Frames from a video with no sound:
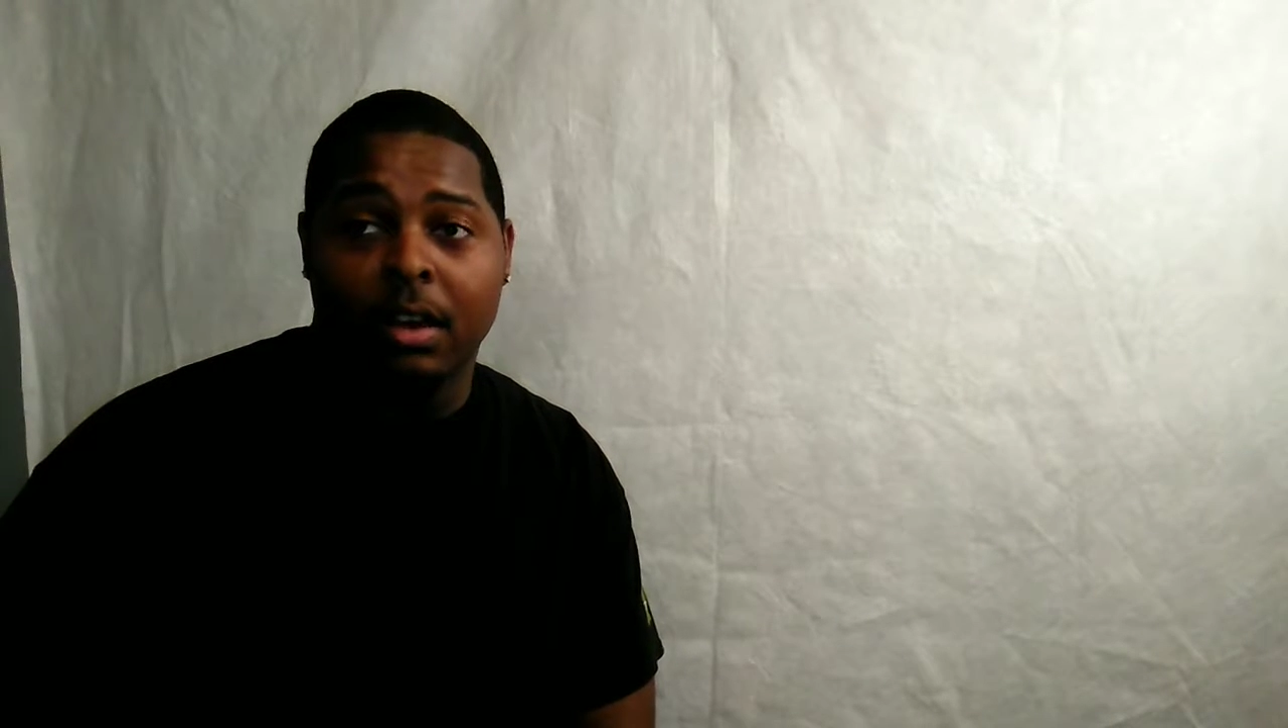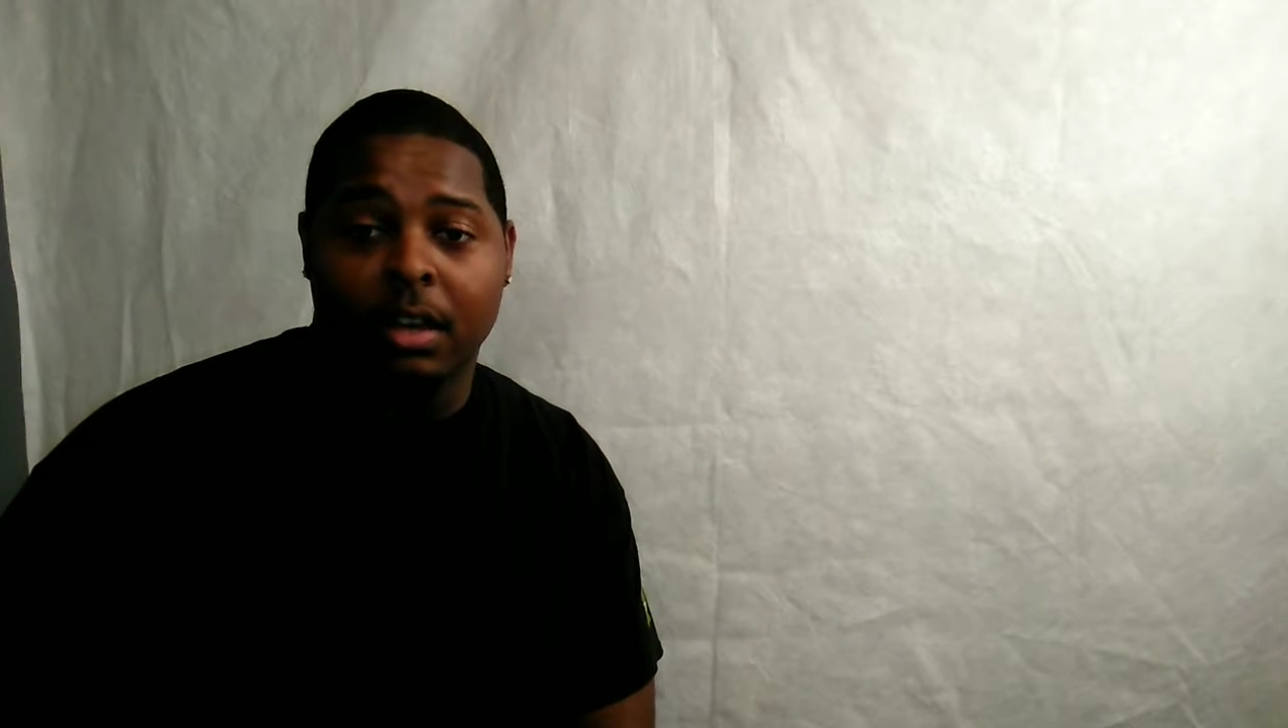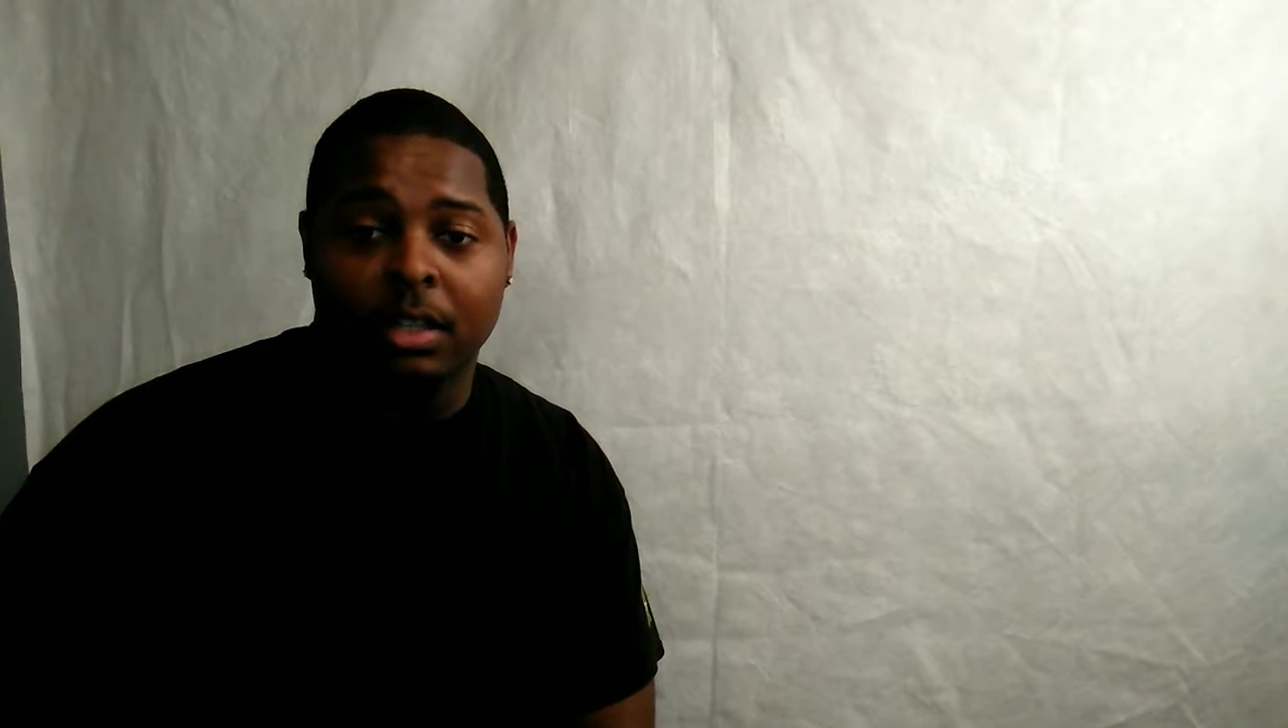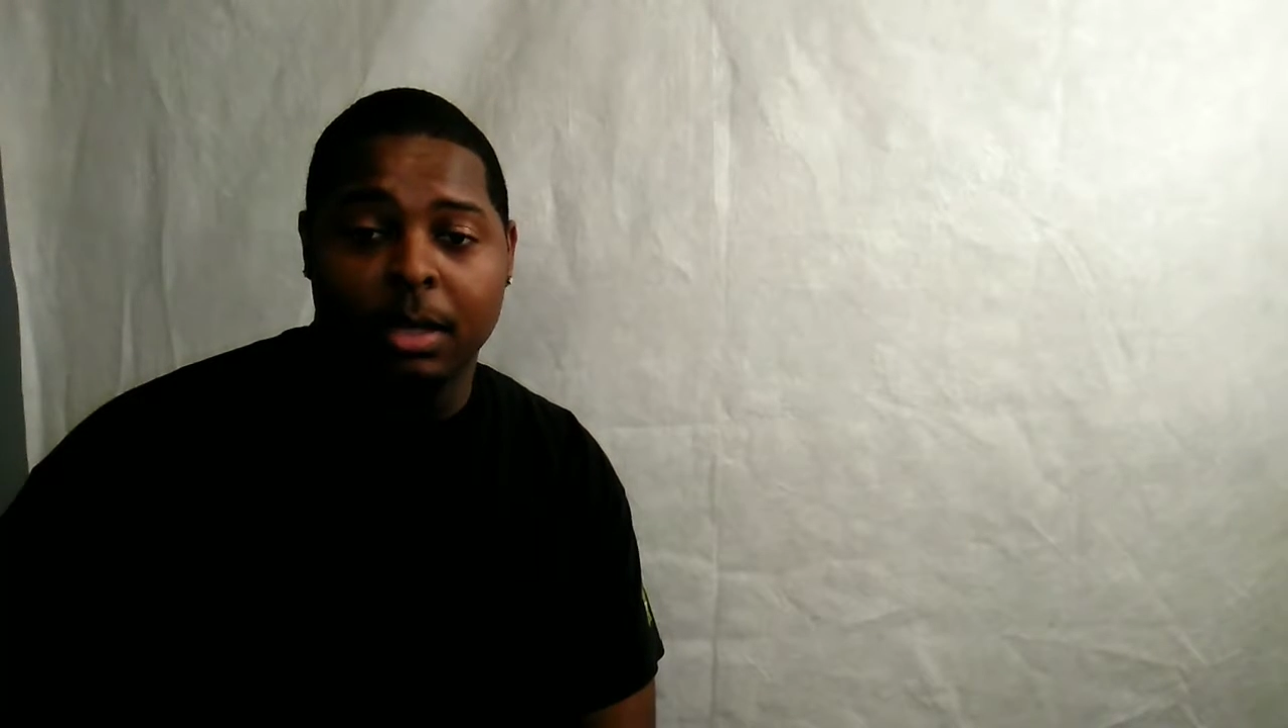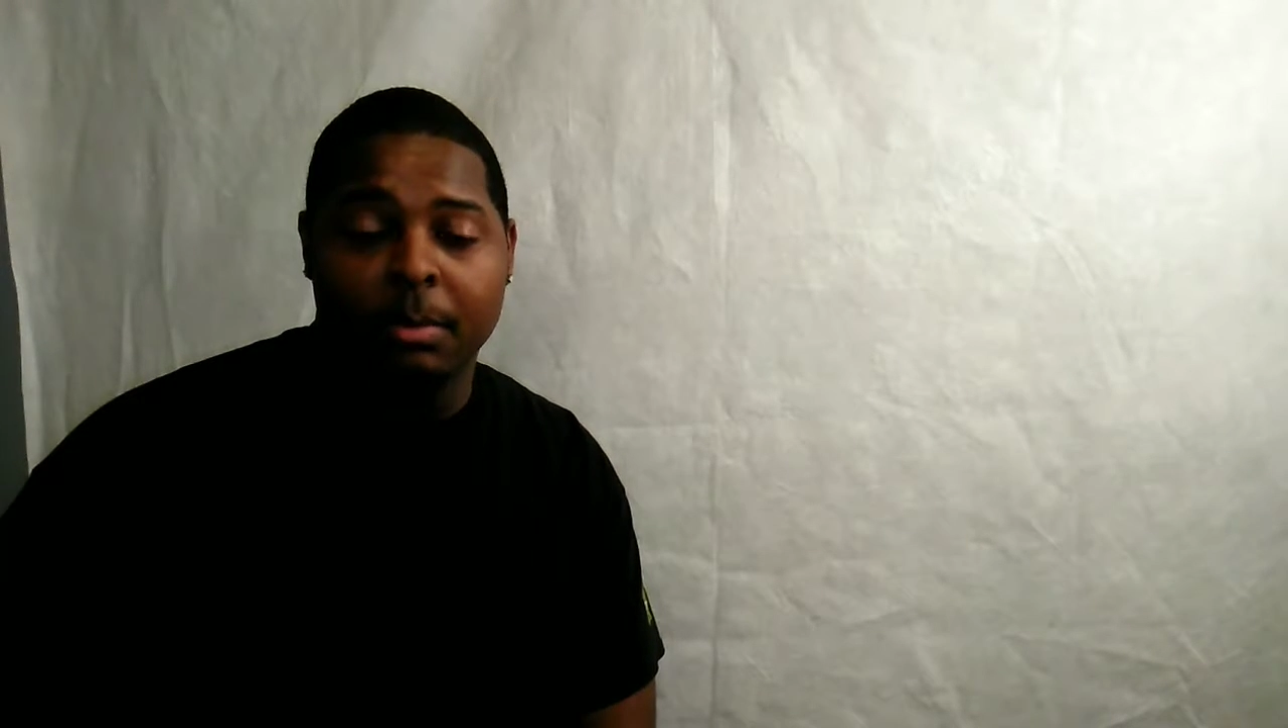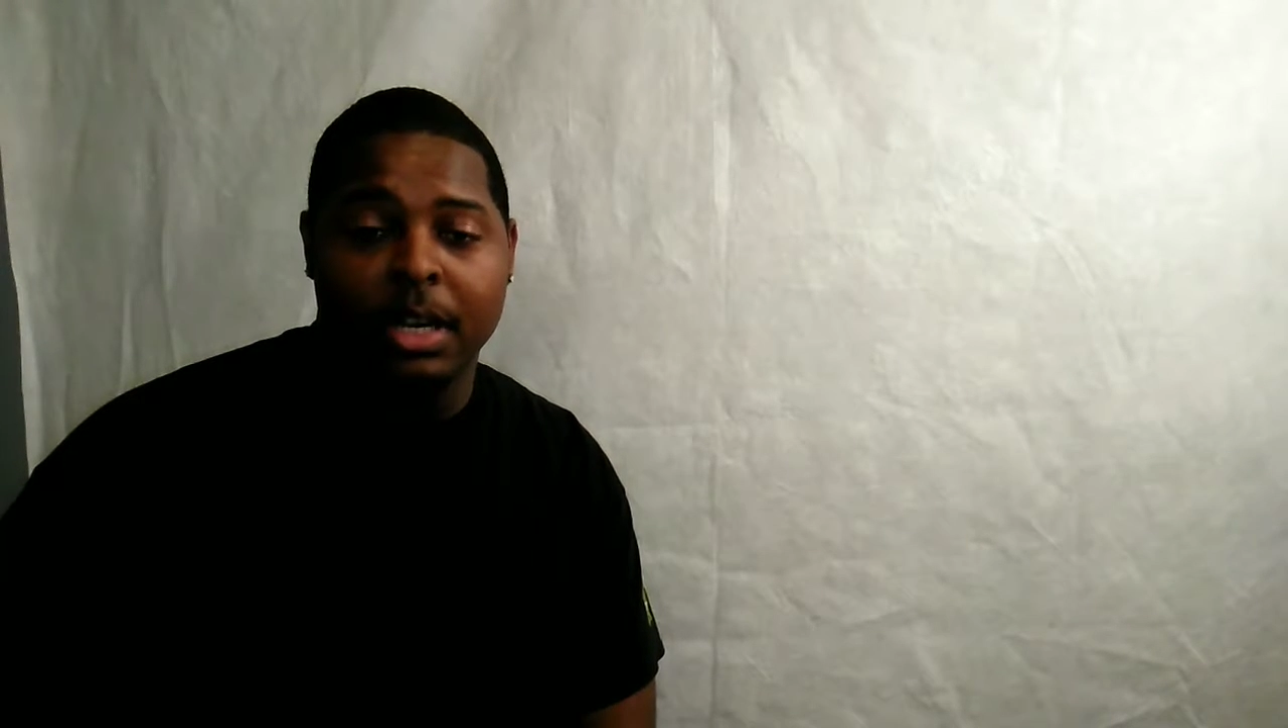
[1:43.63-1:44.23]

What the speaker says: car club,